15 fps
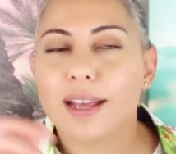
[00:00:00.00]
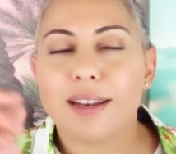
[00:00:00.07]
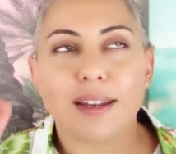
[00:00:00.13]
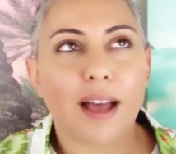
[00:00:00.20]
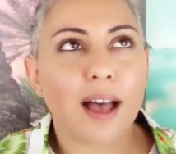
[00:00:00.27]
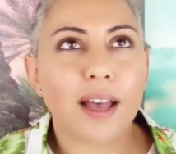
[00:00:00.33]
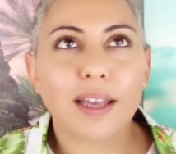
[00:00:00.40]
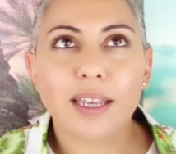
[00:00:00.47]

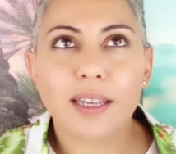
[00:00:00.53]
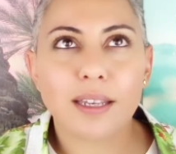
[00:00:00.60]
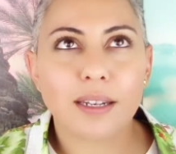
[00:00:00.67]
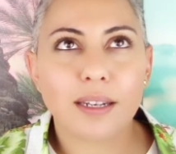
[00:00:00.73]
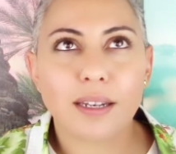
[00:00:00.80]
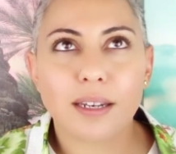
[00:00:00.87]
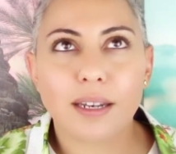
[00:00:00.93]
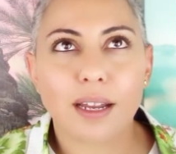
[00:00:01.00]
Not
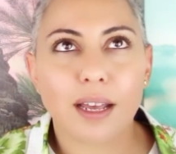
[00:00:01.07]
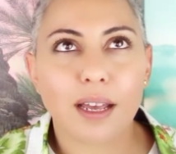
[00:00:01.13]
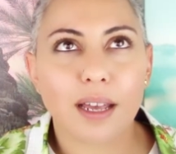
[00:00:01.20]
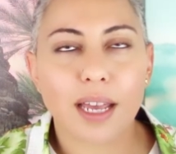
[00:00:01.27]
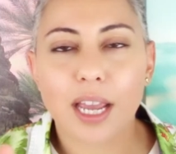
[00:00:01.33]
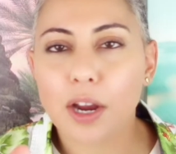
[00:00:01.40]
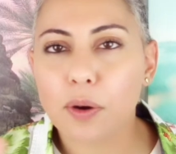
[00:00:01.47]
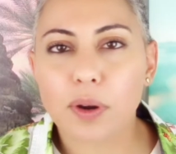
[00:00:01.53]
in uh,
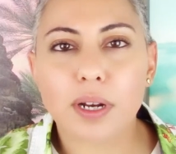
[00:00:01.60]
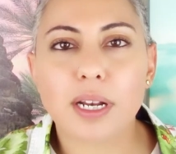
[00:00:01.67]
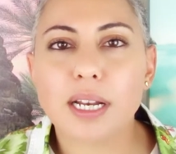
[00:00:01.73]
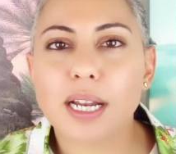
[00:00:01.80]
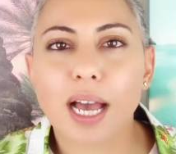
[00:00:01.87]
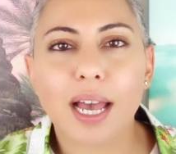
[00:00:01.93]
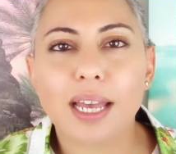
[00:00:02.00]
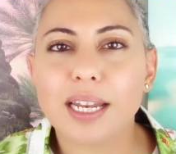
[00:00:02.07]
Herod,
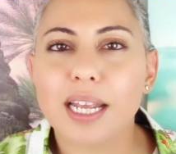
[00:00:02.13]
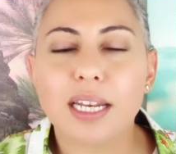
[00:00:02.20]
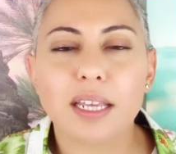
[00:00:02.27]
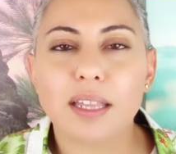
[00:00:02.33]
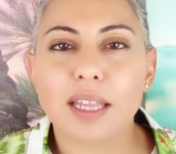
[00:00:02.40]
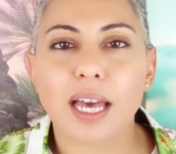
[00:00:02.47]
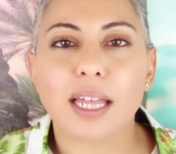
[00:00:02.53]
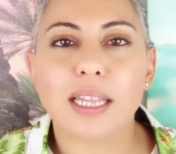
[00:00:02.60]
not in any
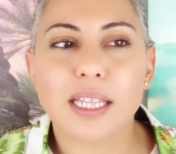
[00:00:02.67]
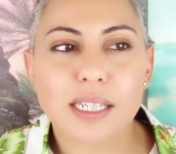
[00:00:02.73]
of that.